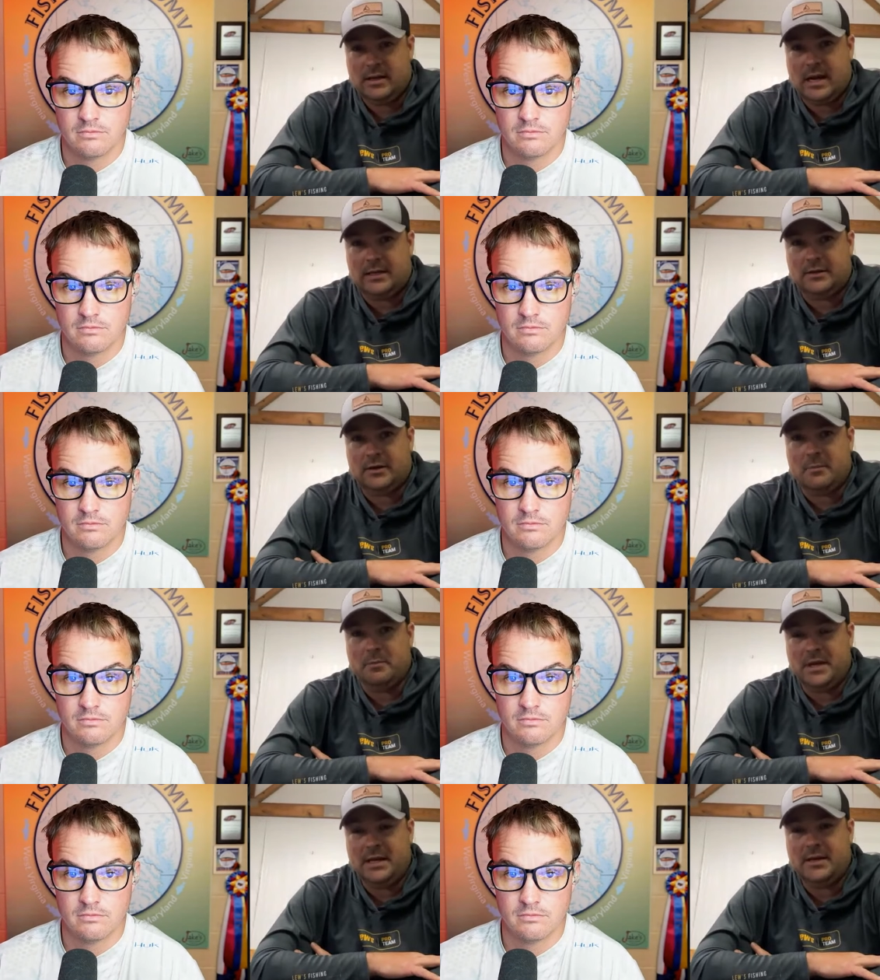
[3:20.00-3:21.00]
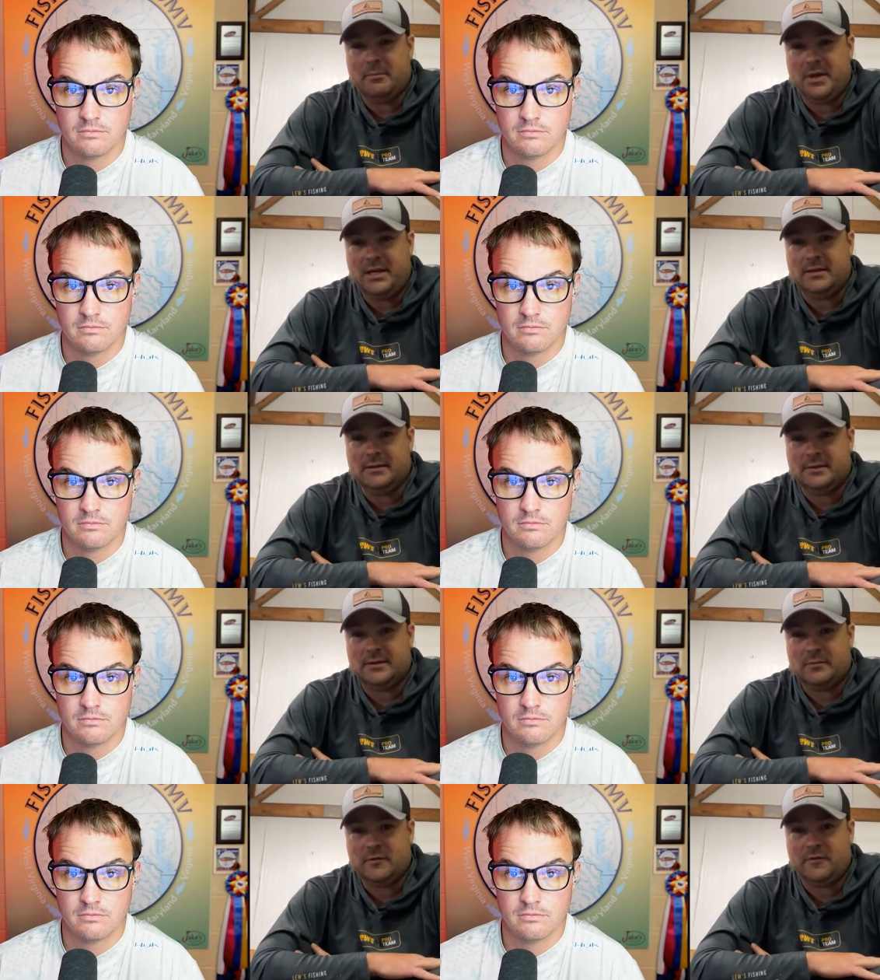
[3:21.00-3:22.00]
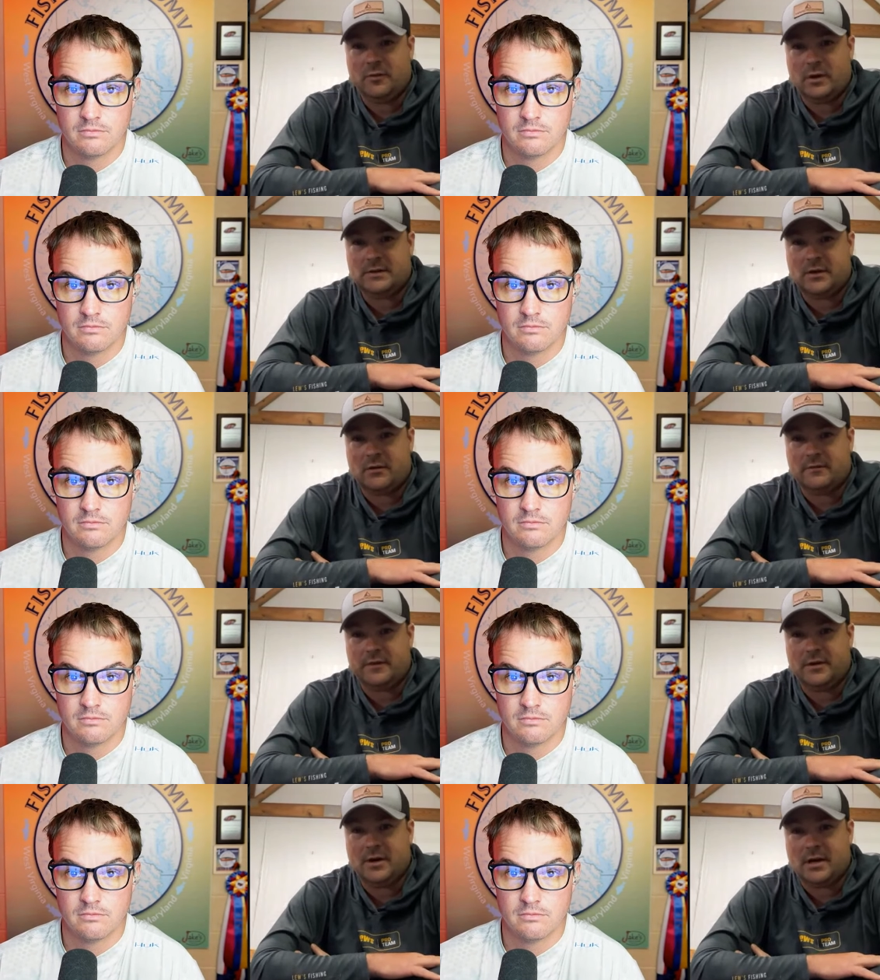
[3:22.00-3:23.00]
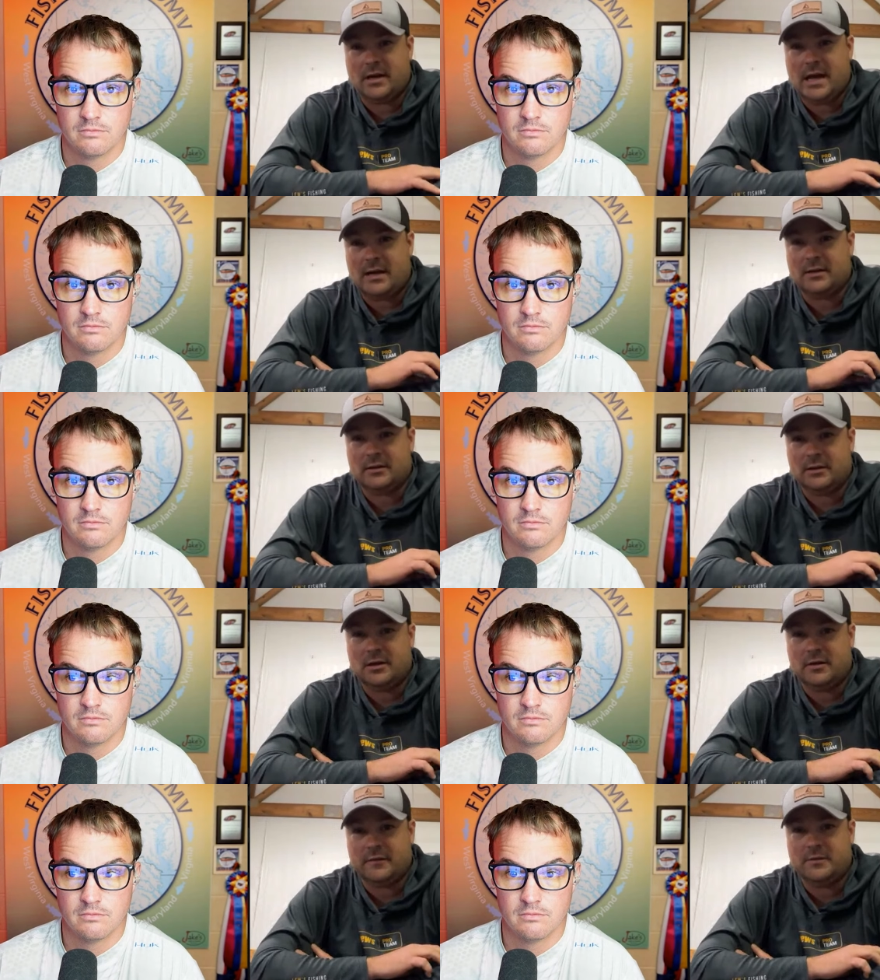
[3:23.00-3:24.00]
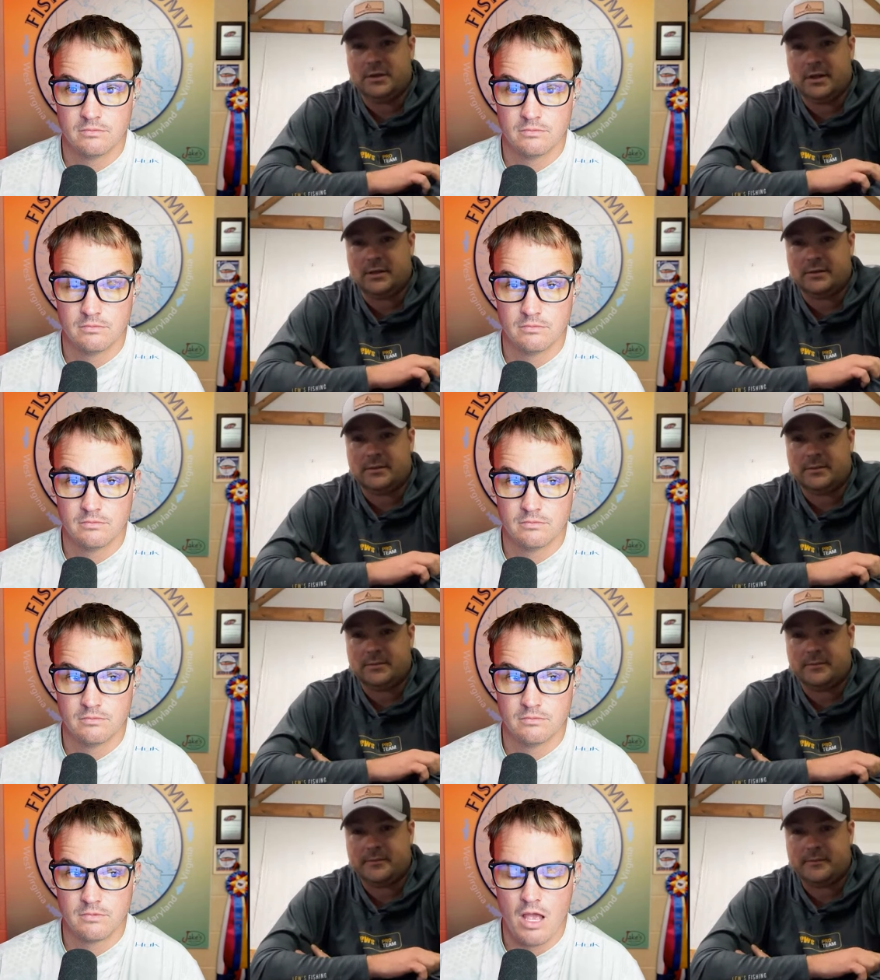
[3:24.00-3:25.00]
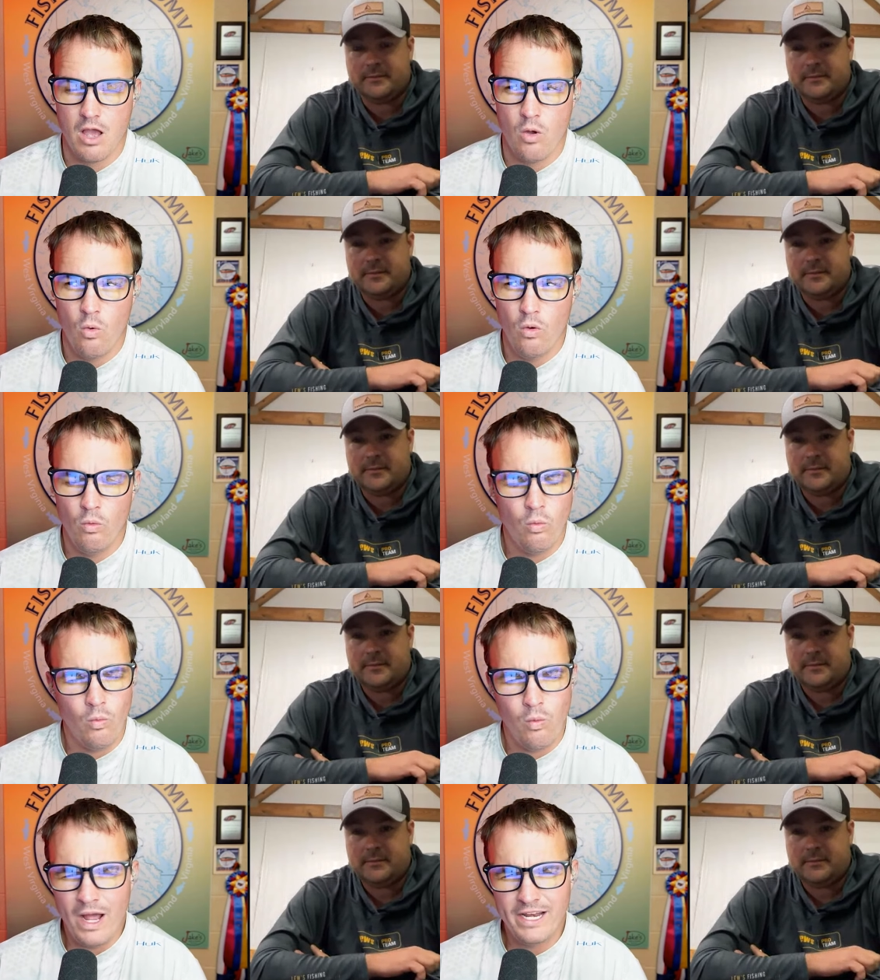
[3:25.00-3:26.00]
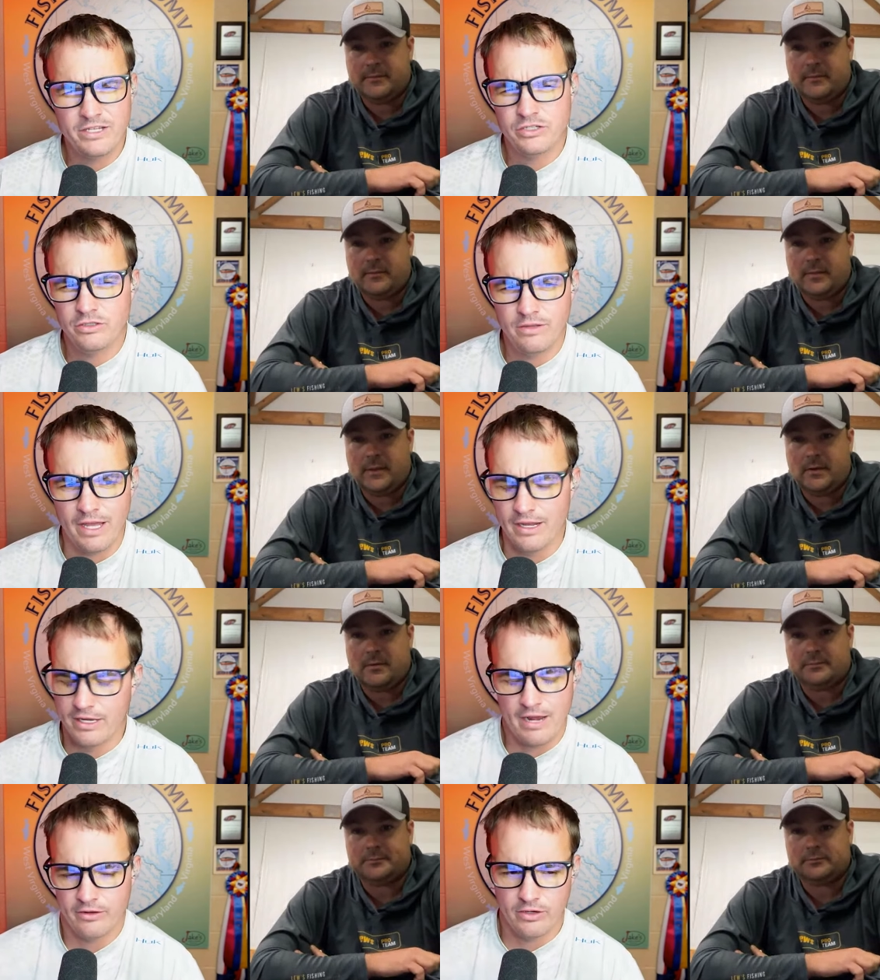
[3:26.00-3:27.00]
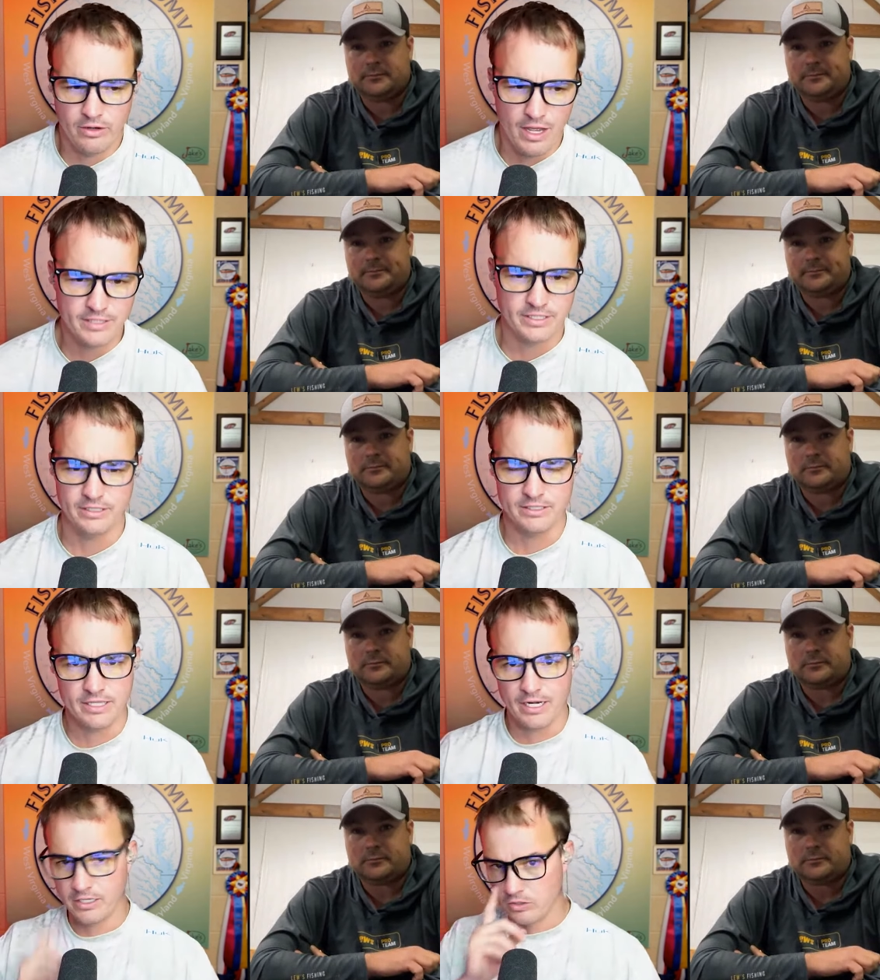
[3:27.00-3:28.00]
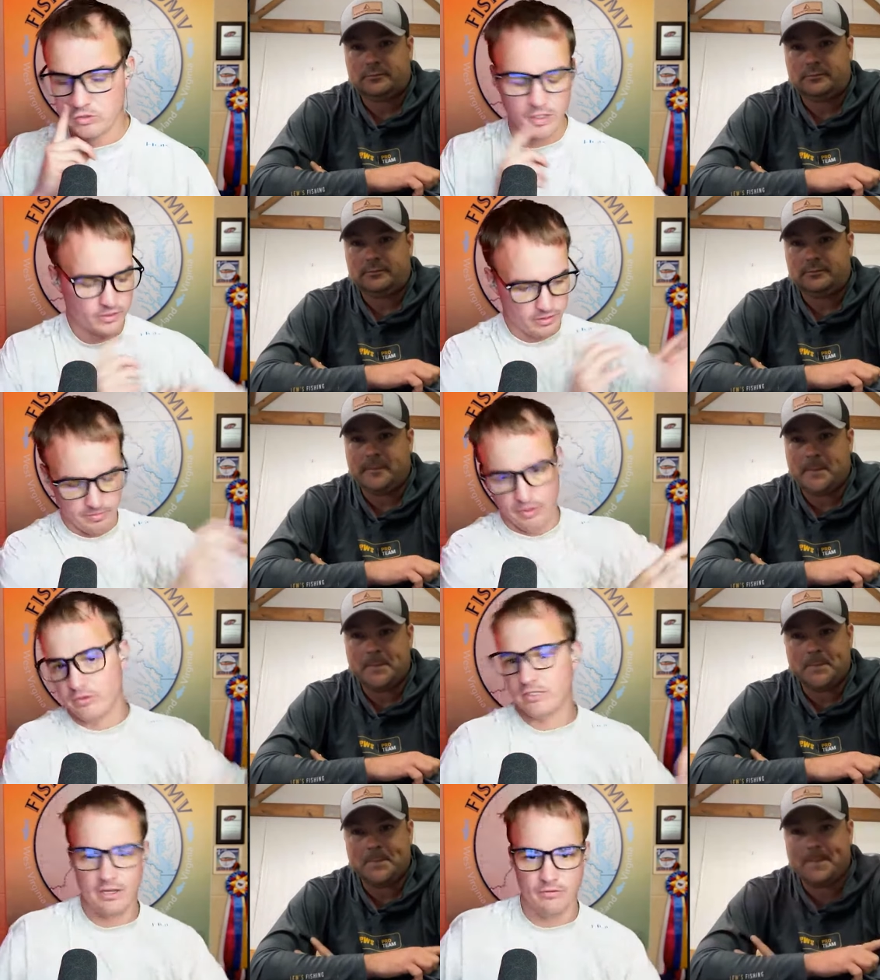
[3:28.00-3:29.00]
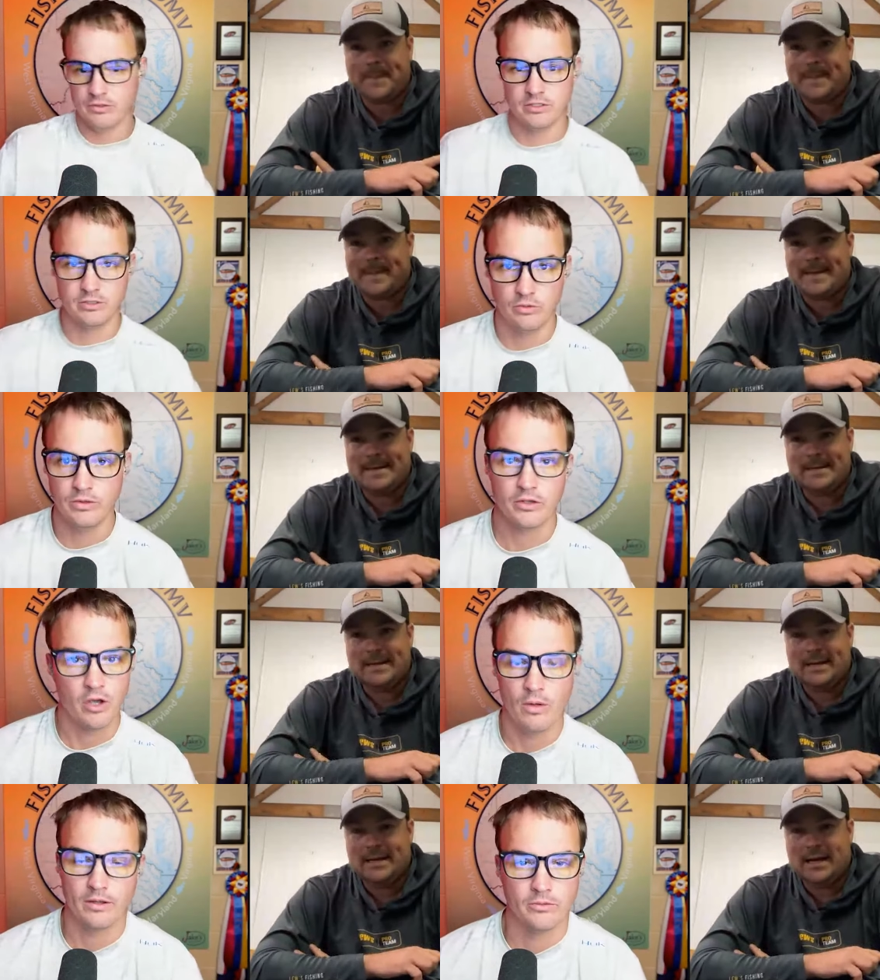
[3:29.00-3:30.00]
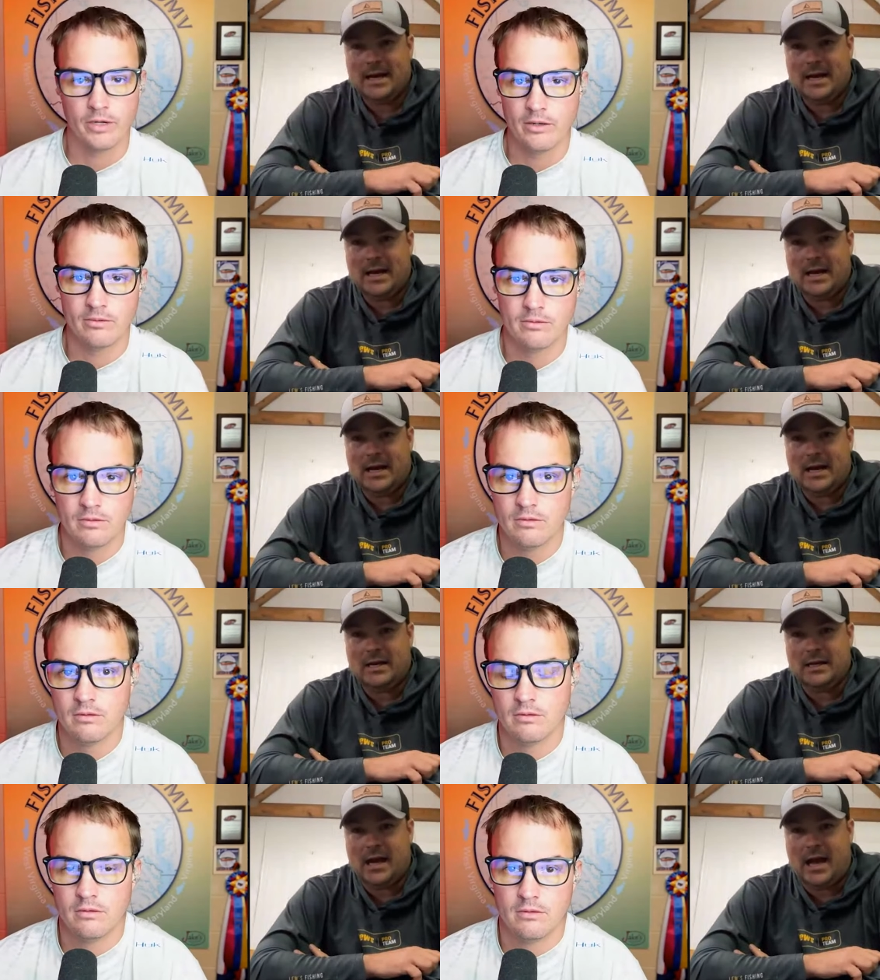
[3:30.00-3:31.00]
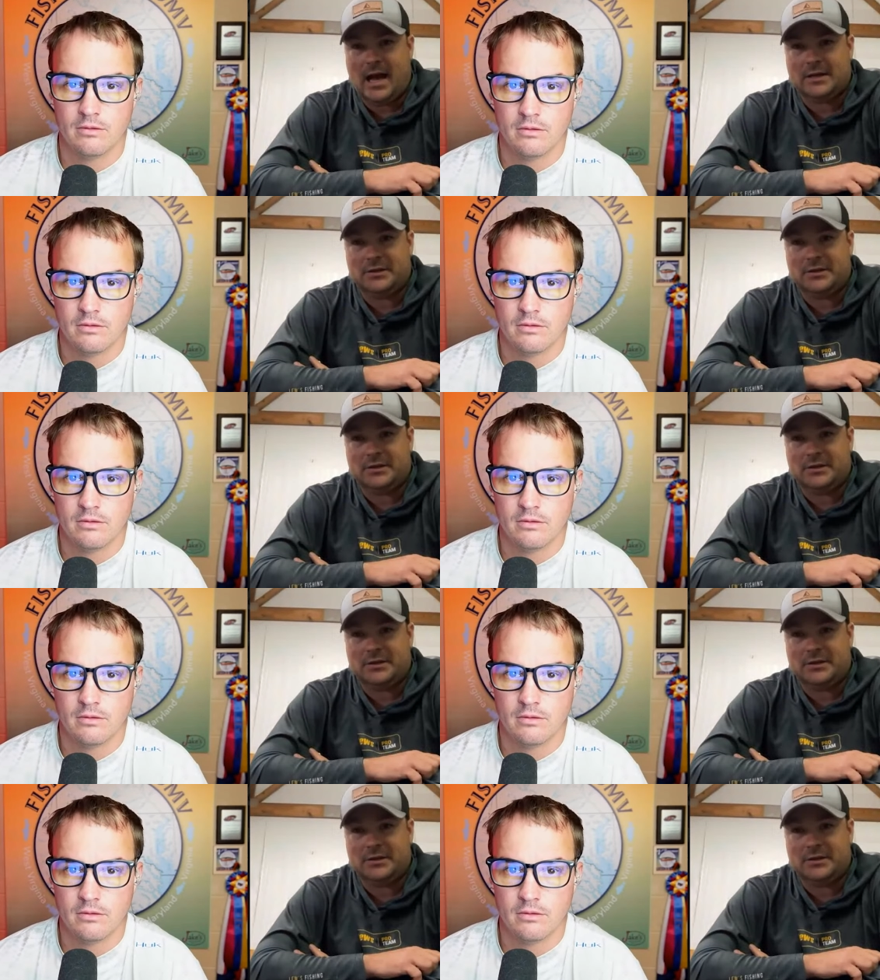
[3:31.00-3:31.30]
Speaker 1: I took many beatings before I started figuring out how to cut a few checks.
Speaker 2: Why did you do that? Like, out of curiosity, decided to go straight to the boater side versus doing the co-angler route? I